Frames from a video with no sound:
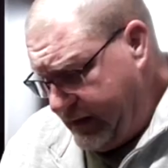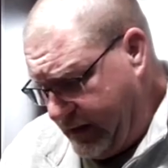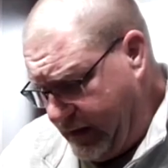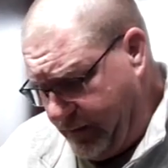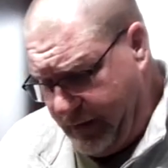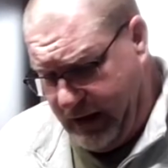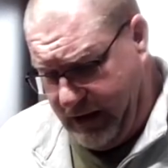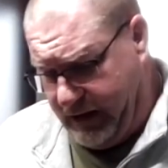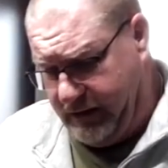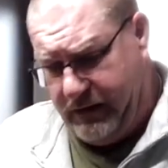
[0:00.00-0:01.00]

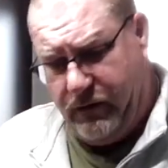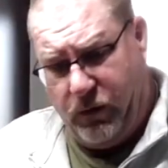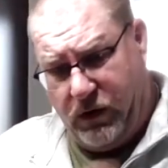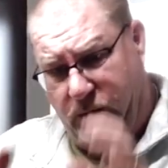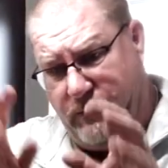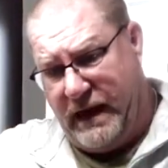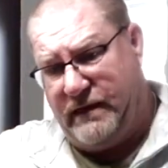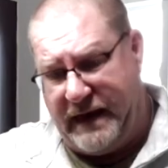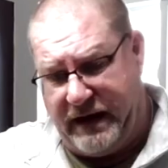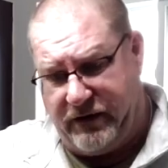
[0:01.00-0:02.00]
And we'll
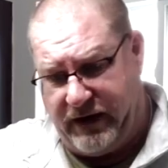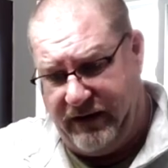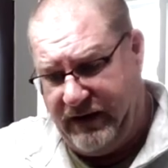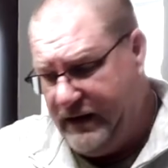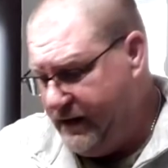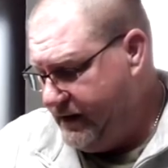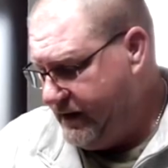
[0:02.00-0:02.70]
make that gravy,